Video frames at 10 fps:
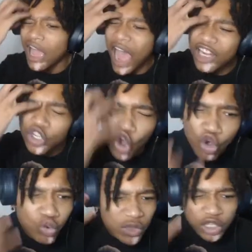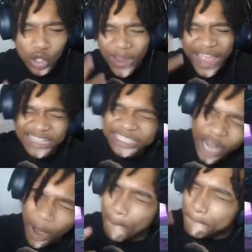I know you a little ass
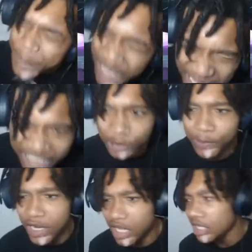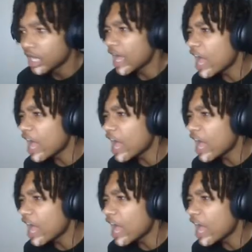dumb bitch, bro.